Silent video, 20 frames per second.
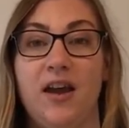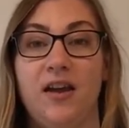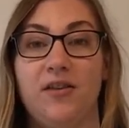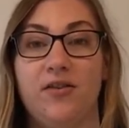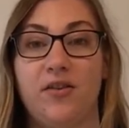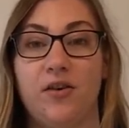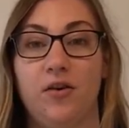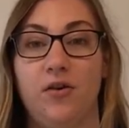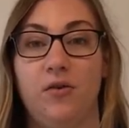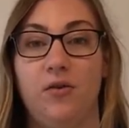
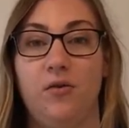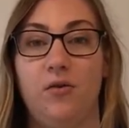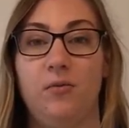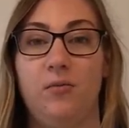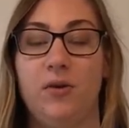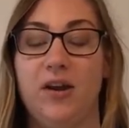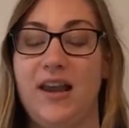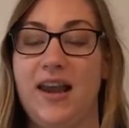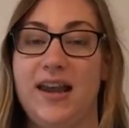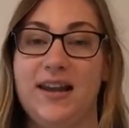So
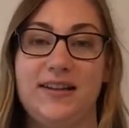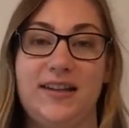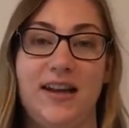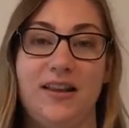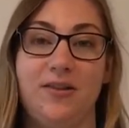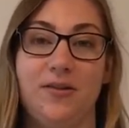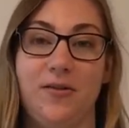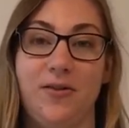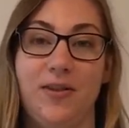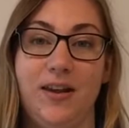we can't
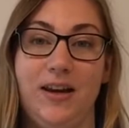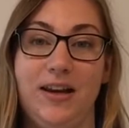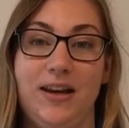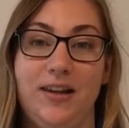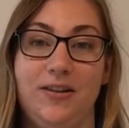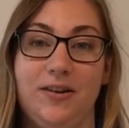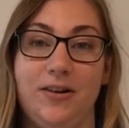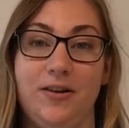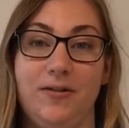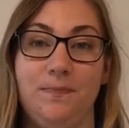take those in
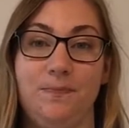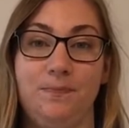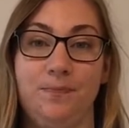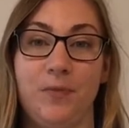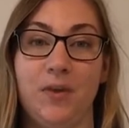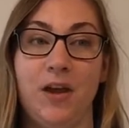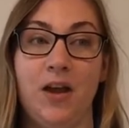either.